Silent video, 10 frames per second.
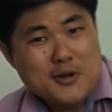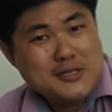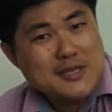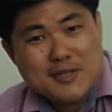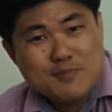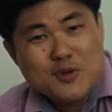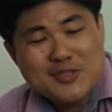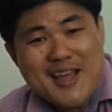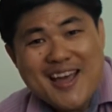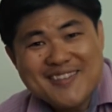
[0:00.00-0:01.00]
It's as simple
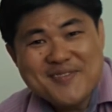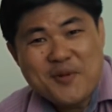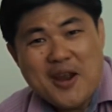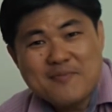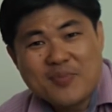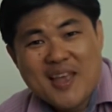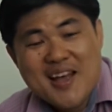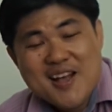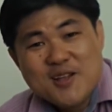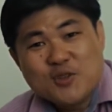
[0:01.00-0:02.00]
as that, right?
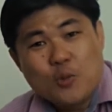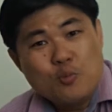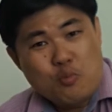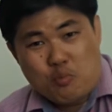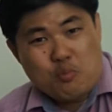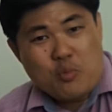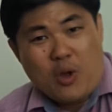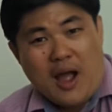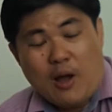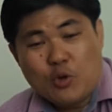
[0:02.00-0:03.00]
So,
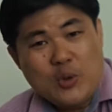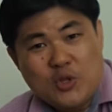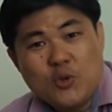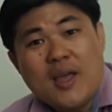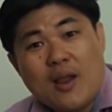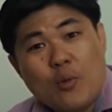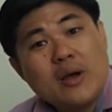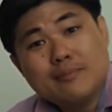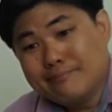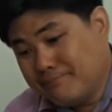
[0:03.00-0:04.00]
how do we do that?
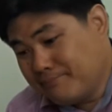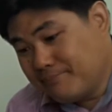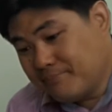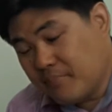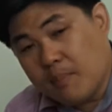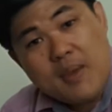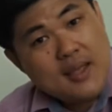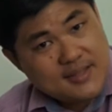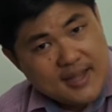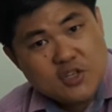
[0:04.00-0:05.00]
Well,
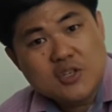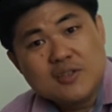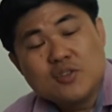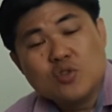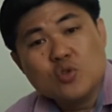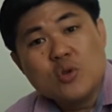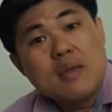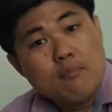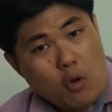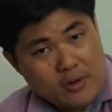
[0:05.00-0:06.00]
pay attention to
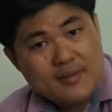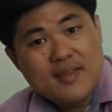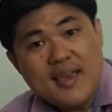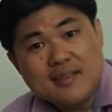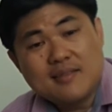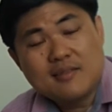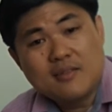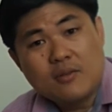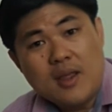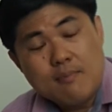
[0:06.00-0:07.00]
important
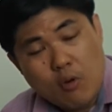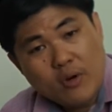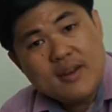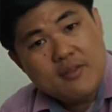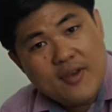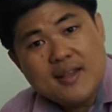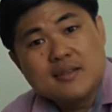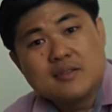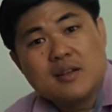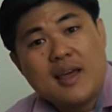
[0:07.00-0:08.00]
dates, right? important
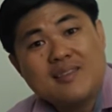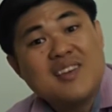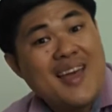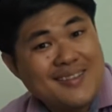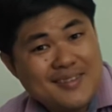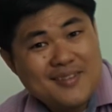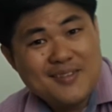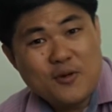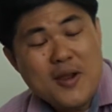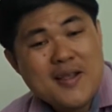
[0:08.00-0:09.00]
events like Tet,
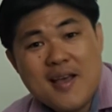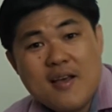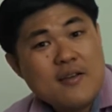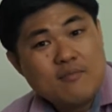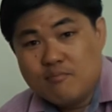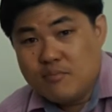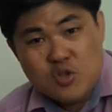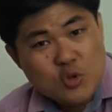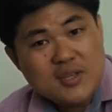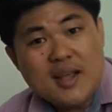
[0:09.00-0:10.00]
right?
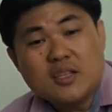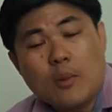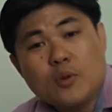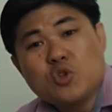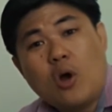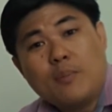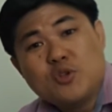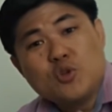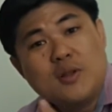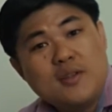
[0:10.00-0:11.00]
Use it as an
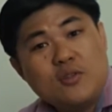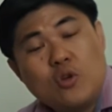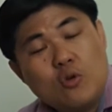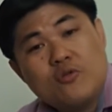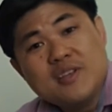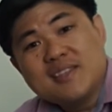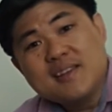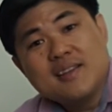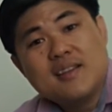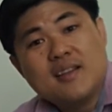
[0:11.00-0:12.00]
opportunity to go visit